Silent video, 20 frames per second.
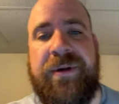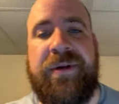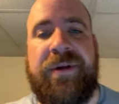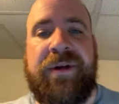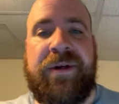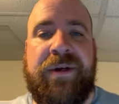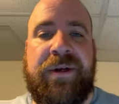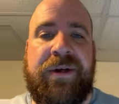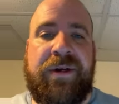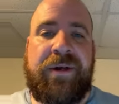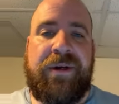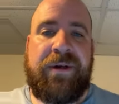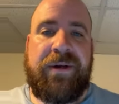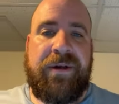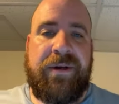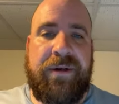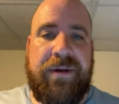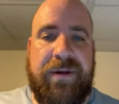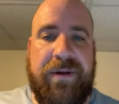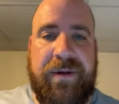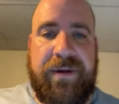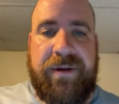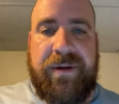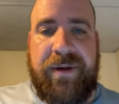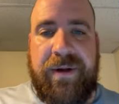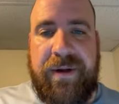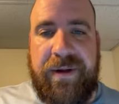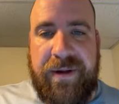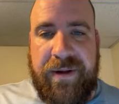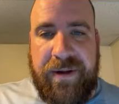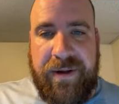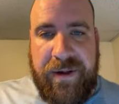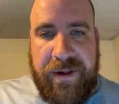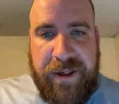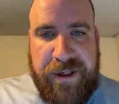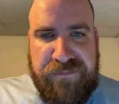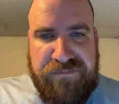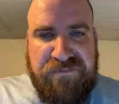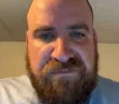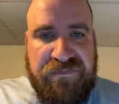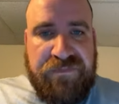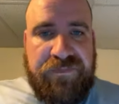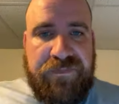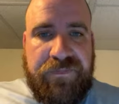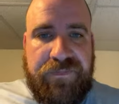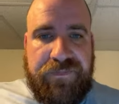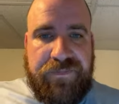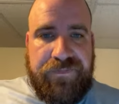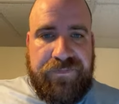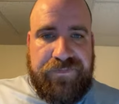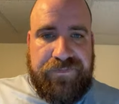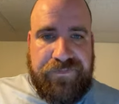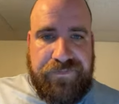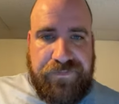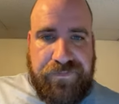[no speech]